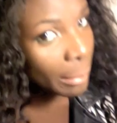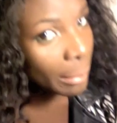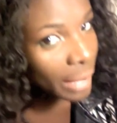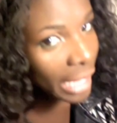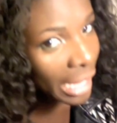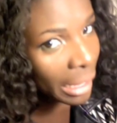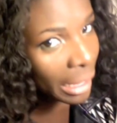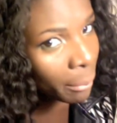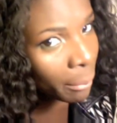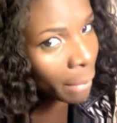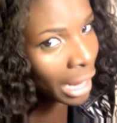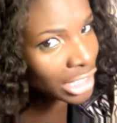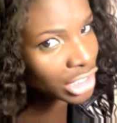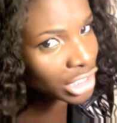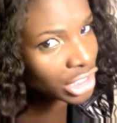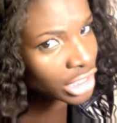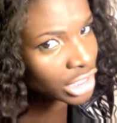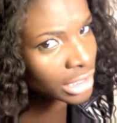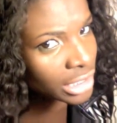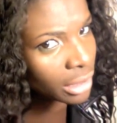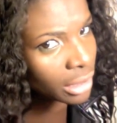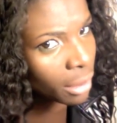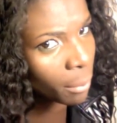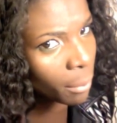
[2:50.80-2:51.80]
It
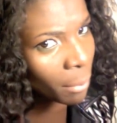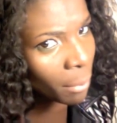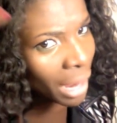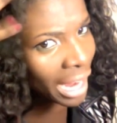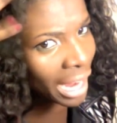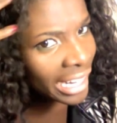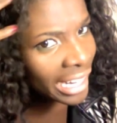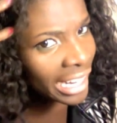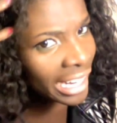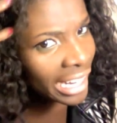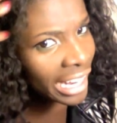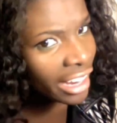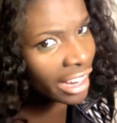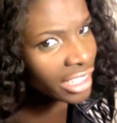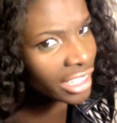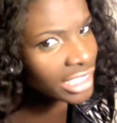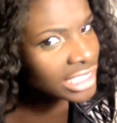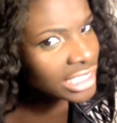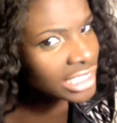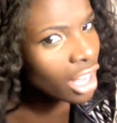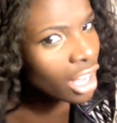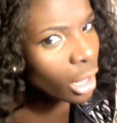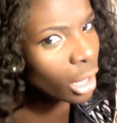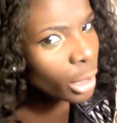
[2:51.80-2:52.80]
matches my hair's
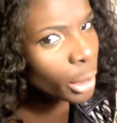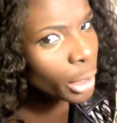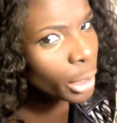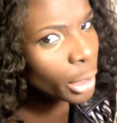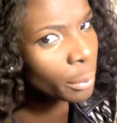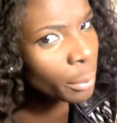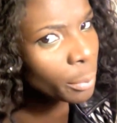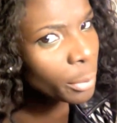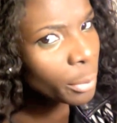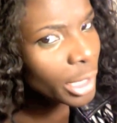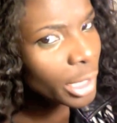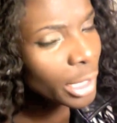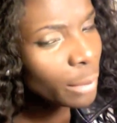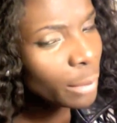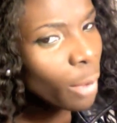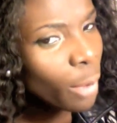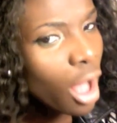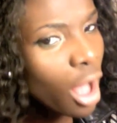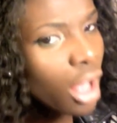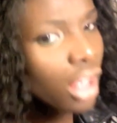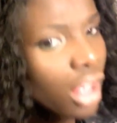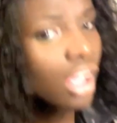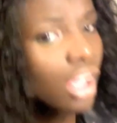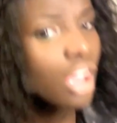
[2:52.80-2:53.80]
color pretty
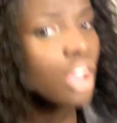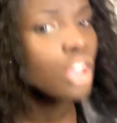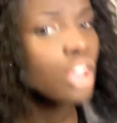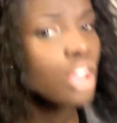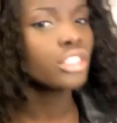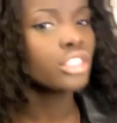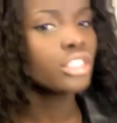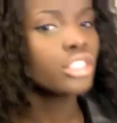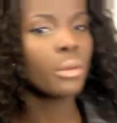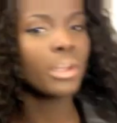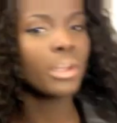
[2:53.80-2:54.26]
well, so